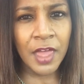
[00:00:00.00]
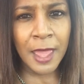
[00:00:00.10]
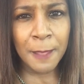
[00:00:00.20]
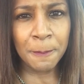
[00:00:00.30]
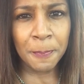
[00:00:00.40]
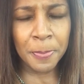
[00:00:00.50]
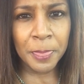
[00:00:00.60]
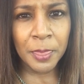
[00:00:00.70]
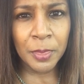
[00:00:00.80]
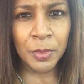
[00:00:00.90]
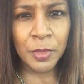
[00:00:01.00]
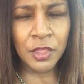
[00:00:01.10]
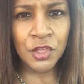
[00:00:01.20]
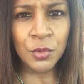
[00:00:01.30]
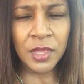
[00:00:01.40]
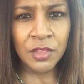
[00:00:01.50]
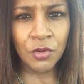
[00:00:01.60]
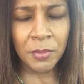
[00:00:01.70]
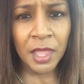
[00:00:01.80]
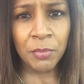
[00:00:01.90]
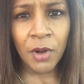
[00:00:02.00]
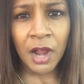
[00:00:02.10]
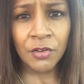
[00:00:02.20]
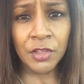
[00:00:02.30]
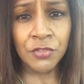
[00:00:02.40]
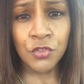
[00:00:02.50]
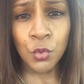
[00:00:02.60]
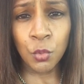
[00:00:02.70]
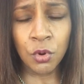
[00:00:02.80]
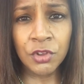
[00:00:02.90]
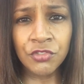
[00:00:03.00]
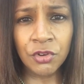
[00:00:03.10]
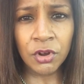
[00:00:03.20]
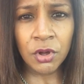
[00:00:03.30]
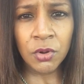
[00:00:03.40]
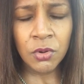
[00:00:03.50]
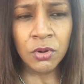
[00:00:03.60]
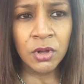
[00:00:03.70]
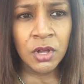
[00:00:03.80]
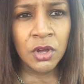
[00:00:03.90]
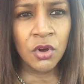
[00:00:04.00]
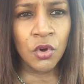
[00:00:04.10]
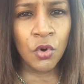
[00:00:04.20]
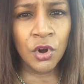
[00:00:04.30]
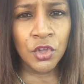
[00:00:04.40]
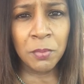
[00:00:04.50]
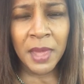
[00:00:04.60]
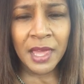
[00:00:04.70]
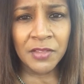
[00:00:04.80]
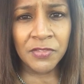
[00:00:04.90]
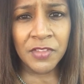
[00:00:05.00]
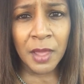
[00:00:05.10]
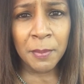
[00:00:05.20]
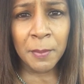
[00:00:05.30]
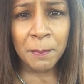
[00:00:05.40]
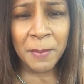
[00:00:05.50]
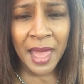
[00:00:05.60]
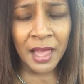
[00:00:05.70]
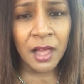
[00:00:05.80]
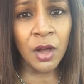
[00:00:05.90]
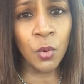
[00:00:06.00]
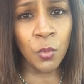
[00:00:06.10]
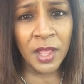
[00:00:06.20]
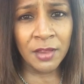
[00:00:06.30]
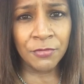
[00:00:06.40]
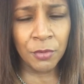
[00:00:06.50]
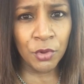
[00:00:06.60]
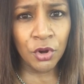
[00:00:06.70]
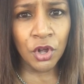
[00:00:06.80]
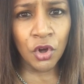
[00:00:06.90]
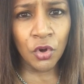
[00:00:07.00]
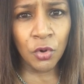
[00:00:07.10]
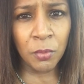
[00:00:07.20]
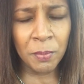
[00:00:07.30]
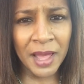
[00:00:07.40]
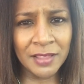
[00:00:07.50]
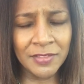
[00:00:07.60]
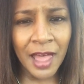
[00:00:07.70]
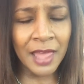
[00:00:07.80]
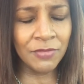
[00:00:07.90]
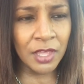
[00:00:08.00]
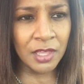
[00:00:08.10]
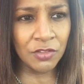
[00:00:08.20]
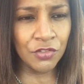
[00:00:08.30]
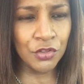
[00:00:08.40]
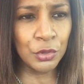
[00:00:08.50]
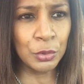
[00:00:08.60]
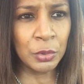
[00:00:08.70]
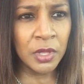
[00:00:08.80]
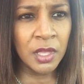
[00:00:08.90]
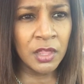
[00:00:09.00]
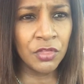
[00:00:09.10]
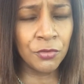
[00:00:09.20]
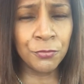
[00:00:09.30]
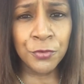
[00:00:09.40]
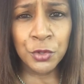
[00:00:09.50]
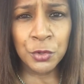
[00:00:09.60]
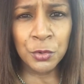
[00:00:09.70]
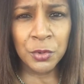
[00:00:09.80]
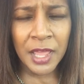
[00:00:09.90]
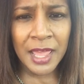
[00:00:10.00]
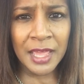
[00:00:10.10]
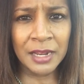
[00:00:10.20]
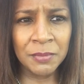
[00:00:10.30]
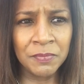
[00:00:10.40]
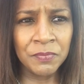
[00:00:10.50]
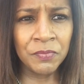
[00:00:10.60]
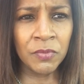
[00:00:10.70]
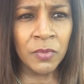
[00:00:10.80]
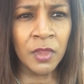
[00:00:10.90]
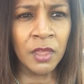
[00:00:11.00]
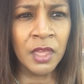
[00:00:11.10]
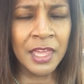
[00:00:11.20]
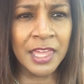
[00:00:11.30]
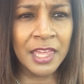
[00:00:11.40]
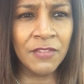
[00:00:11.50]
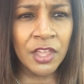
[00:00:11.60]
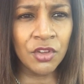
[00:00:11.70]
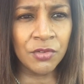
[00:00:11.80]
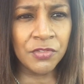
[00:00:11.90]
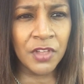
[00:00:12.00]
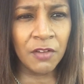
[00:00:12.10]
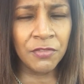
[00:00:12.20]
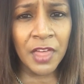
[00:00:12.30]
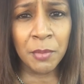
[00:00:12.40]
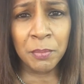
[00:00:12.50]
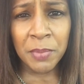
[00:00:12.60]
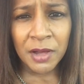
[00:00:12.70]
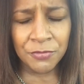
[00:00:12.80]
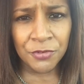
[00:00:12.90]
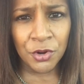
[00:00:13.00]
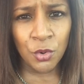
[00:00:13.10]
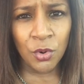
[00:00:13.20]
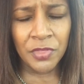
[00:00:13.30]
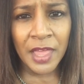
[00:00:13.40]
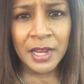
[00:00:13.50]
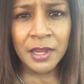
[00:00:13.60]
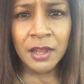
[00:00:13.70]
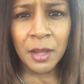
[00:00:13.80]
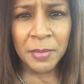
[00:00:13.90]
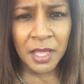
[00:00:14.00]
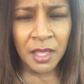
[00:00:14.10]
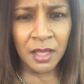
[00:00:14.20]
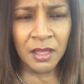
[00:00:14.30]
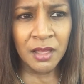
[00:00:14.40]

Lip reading: that you either make progress towards your goal, or you make a step back away from your goal by diving into the food and giving yourself that buffer, or that numbing